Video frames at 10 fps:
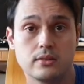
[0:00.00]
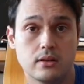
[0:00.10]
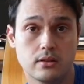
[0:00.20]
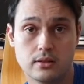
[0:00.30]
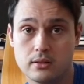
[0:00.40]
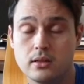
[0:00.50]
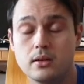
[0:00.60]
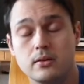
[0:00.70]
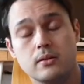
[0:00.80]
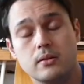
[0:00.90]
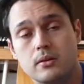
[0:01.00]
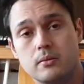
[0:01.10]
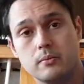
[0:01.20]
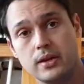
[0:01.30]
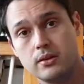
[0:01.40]
You know,
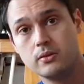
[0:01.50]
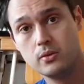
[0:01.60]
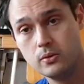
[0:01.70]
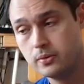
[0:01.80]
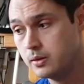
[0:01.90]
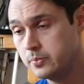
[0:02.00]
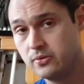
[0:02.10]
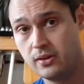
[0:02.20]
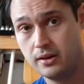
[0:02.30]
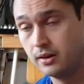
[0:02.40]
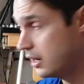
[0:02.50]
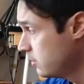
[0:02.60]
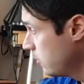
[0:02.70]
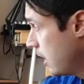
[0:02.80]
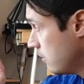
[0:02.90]
the vacuum tube amplifier. I
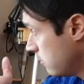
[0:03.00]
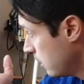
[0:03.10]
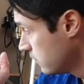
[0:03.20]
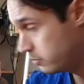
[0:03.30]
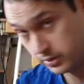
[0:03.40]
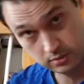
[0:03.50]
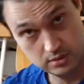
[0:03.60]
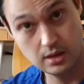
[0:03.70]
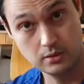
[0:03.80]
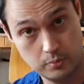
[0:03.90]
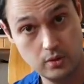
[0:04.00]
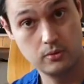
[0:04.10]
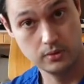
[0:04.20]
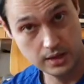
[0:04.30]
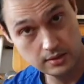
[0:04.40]
do have one, and it sounds
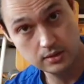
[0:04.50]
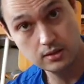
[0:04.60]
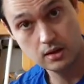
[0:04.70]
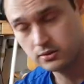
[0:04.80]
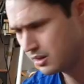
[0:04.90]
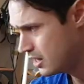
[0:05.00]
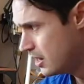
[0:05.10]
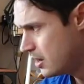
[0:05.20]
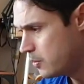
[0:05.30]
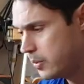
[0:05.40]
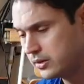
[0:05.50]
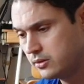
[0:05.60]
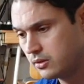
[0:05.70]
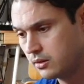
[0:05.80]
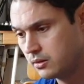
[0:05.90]
beautiful. Yes, it does. But
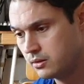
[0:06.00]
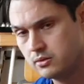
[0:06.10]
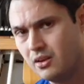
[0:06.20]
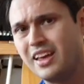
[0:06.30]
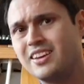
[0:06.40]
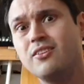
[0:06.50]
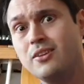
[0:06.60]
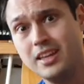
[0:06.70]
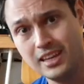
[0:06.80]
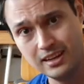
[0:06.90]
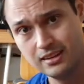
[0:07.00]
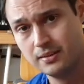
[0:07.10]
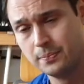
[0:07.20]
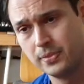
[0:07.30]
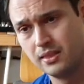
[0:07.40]
it's not like you need it.
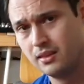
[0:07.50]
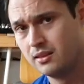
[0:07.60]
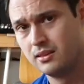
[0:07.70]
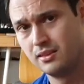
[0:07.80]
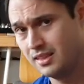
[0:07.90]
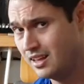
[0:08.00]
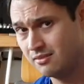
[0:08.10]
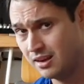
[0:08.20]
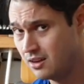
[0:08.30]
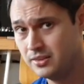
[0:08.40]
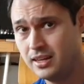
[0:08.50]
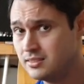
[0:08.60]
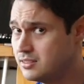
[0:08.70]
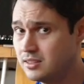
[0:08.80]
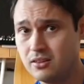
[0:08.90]
Nowadays,
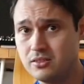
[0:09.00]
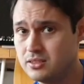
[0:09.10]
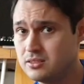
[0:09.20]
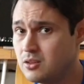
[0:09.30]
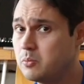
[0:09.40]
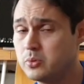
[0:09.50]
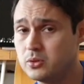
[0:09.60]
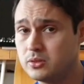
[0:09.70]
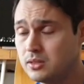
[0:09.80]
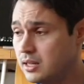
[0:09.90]
the technology is so brutal.